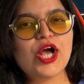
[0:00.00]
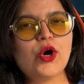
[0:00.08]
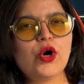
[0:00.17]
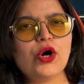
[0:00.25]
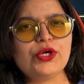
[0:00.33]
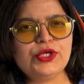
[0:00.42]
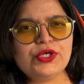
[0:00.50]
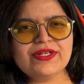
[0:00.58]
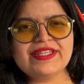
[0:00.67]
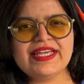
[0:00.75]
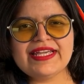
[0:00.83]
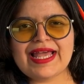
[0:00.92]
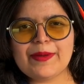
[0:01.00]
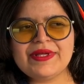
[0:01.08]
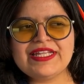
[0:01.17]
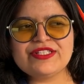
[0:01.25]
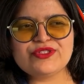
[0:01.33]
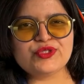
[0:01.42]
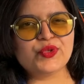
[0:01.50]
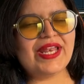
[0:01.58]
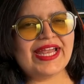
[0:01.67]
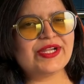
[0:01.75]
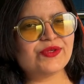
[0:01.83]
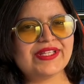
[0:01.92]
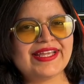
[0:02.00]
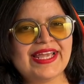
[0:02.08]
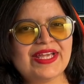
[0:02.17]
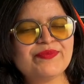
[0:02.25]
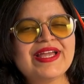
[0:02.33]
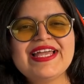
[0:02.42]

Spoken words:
Or do you think Apple is too late to the game?